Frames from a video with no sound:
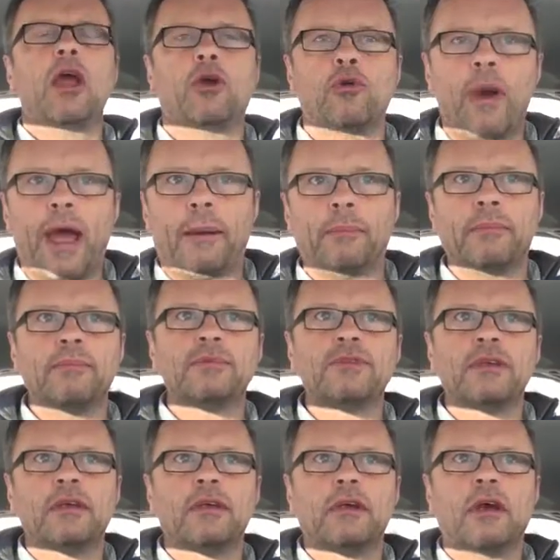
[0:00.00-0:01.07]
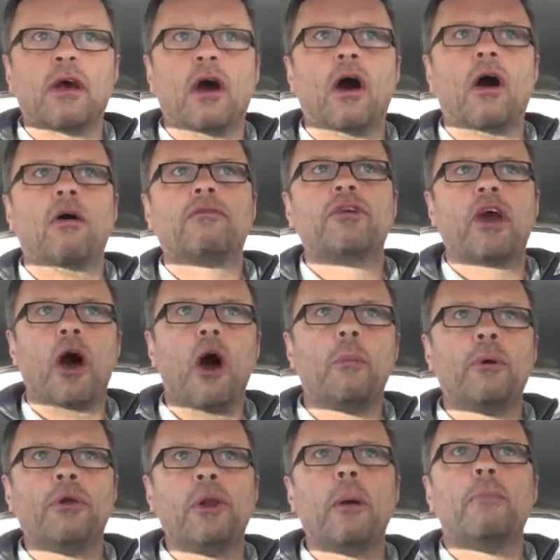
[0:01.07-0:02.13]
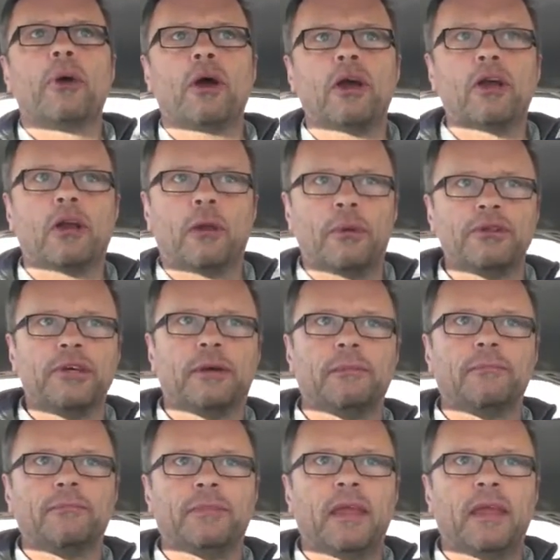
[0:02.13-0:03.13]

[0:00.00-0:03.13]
grams of carbon per kilometre.